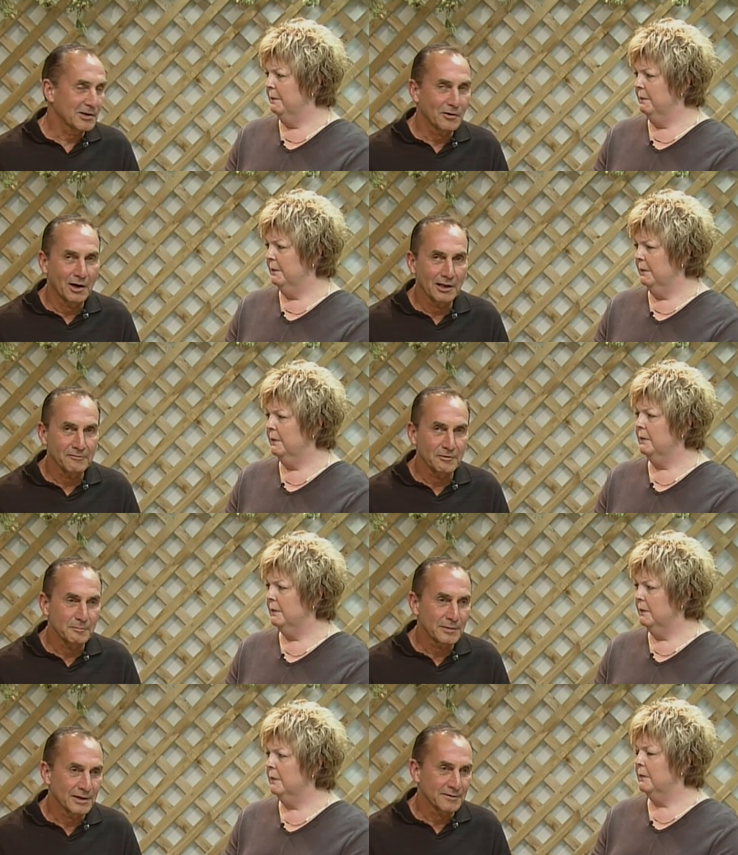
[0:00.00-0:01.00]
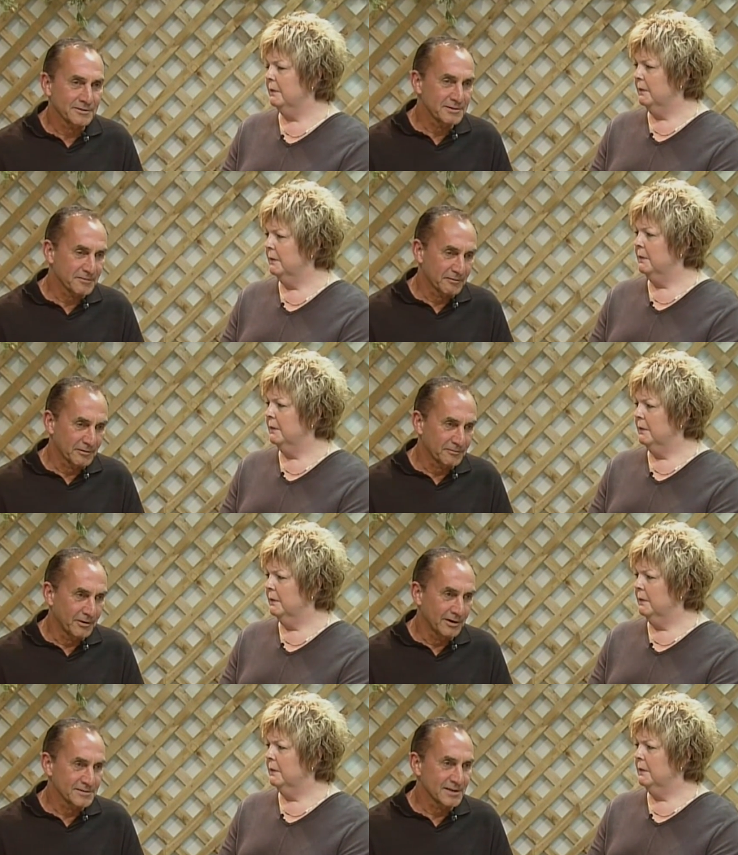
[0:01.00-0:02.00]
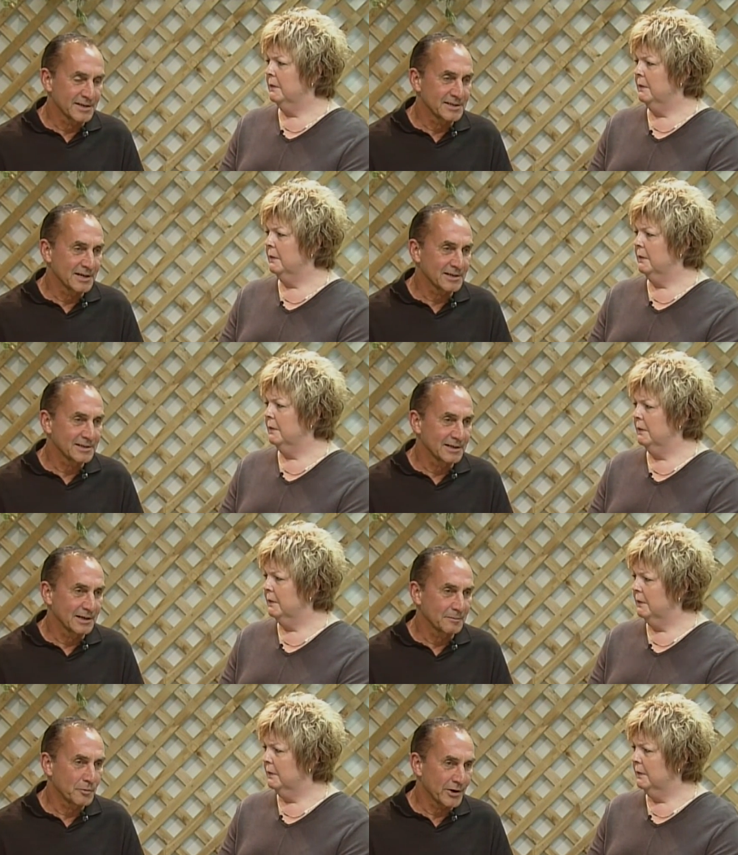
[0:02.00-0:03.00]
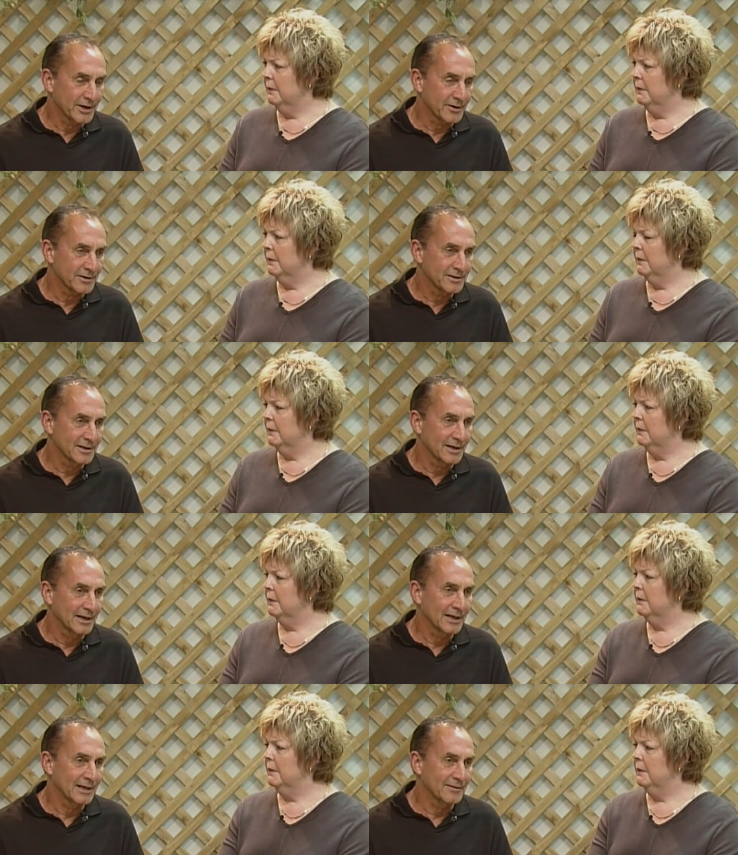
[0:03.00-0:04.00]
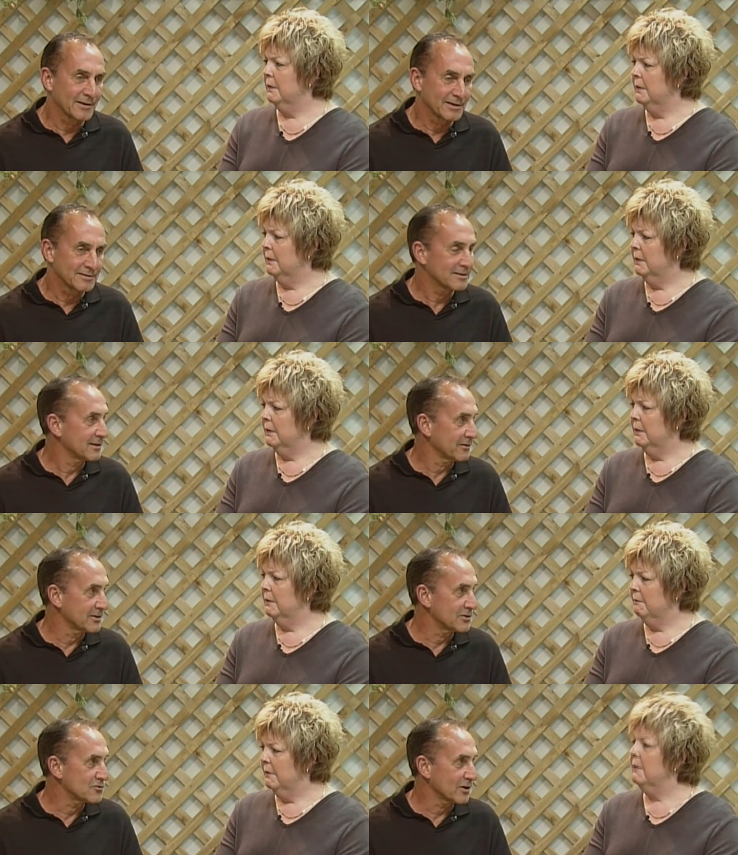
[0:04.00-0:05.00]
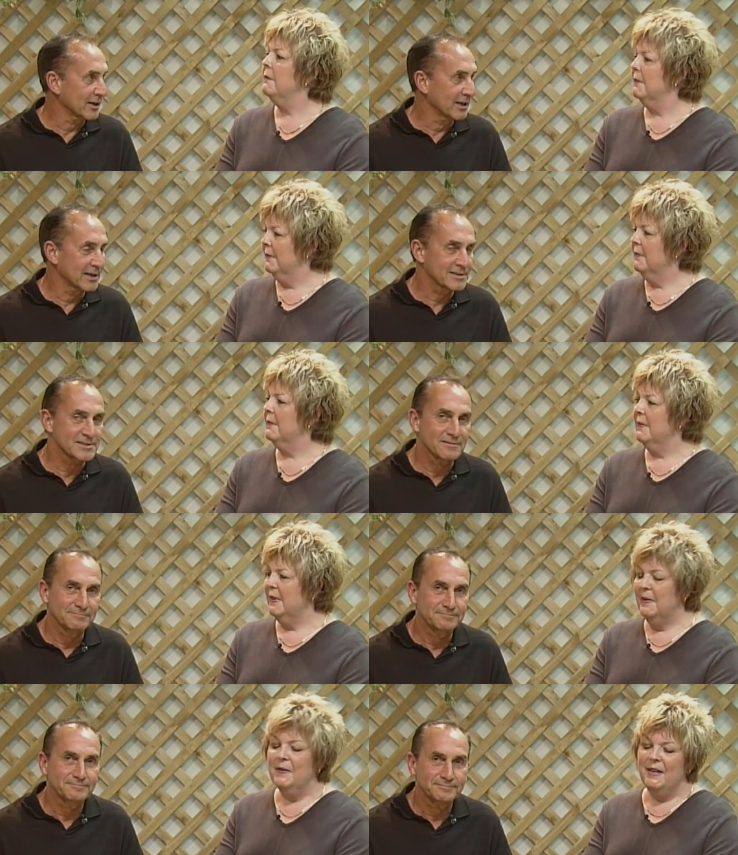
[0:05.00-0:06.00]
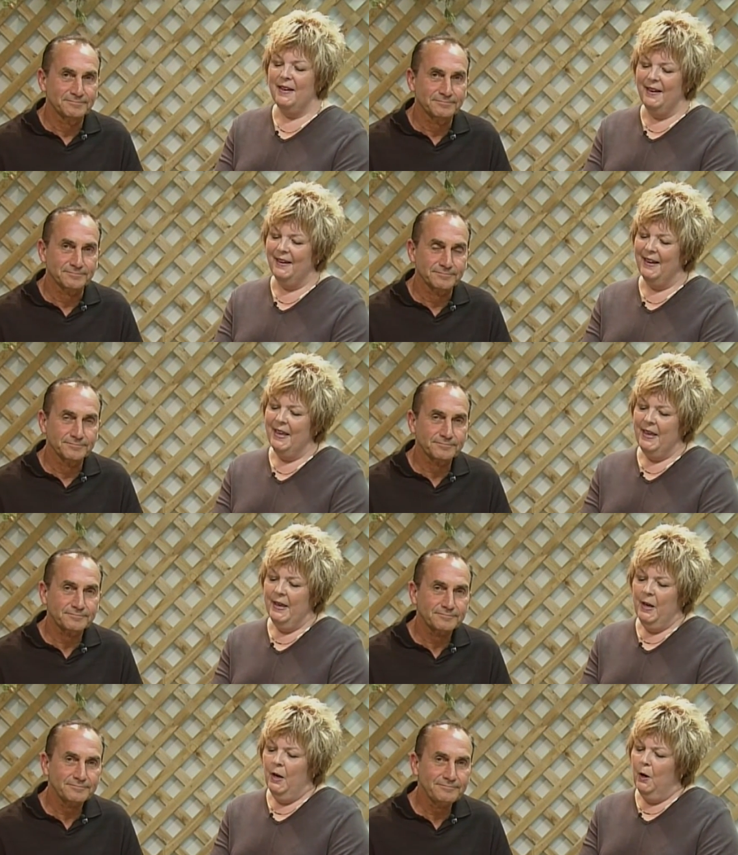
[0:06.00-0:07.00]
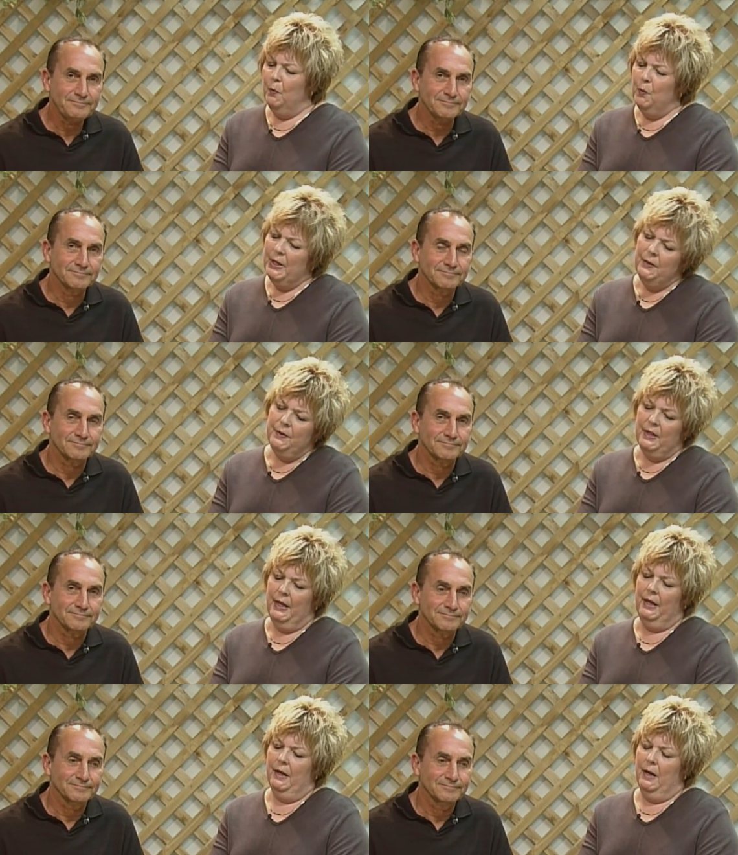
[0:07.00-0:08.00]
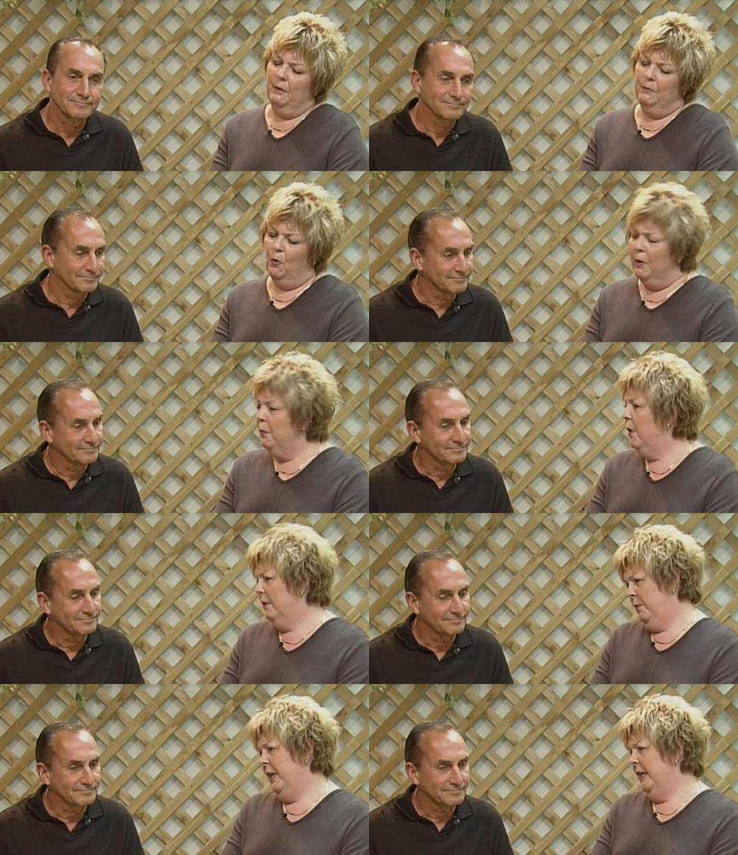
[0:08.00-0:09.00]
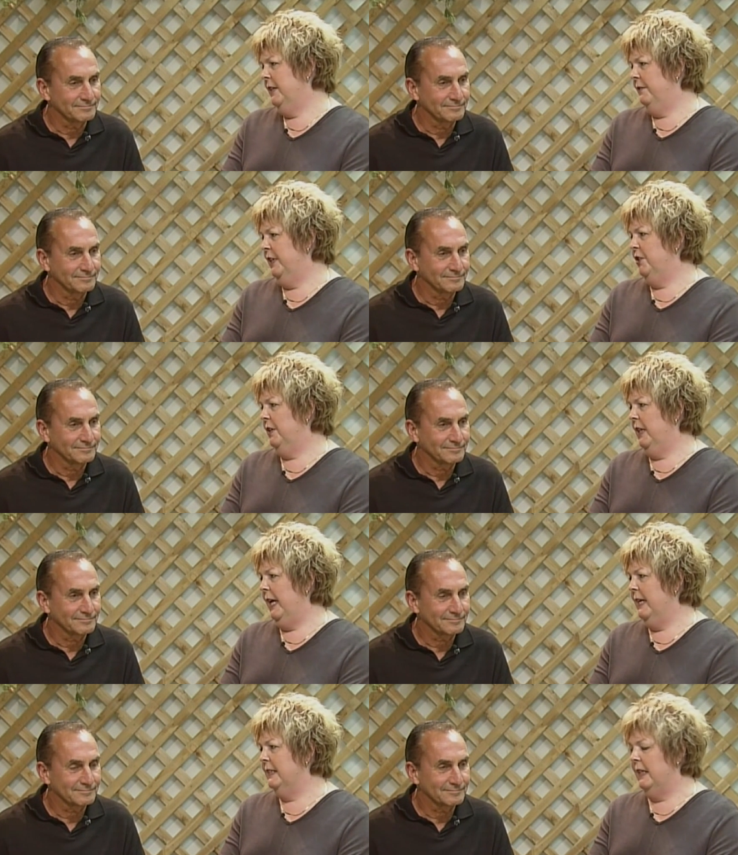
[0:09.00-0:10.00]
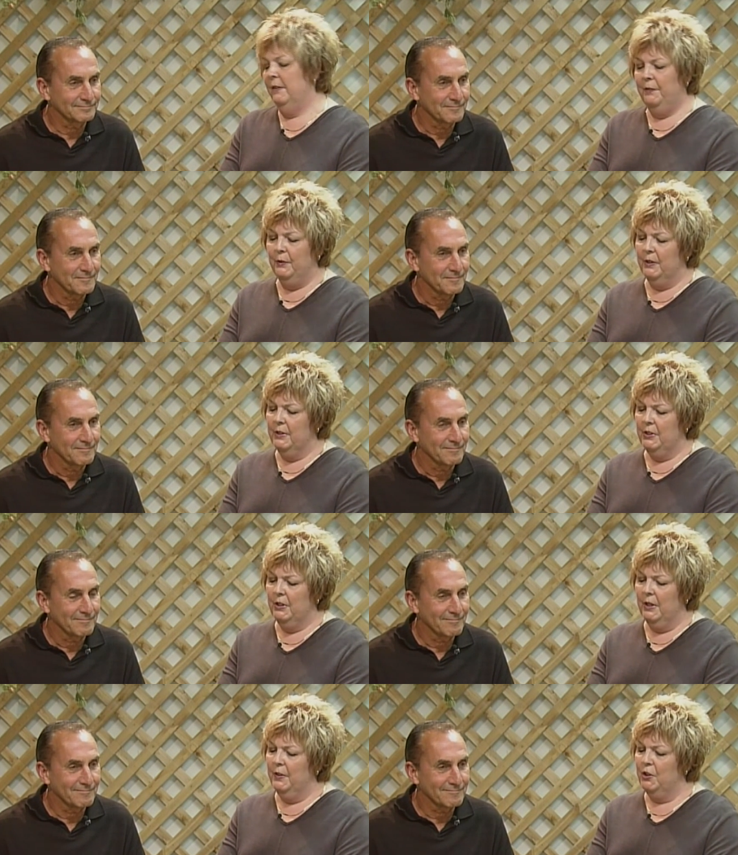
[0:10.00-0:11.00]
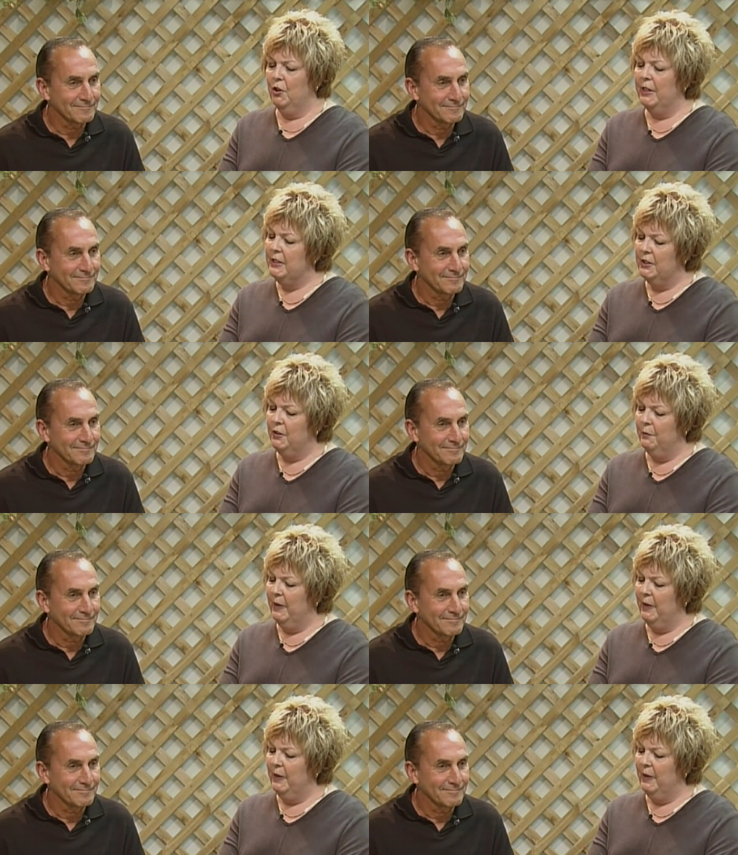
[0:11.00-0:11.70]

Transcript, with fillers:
Speaker 1: in all of them. Uh, Thief River Falls I did, uh, Brainerd, uh, and then here in Detroit Lakes.
Speaker 2: Okay. Uh, what do you think, um, or wh what individual has influenced the choices you've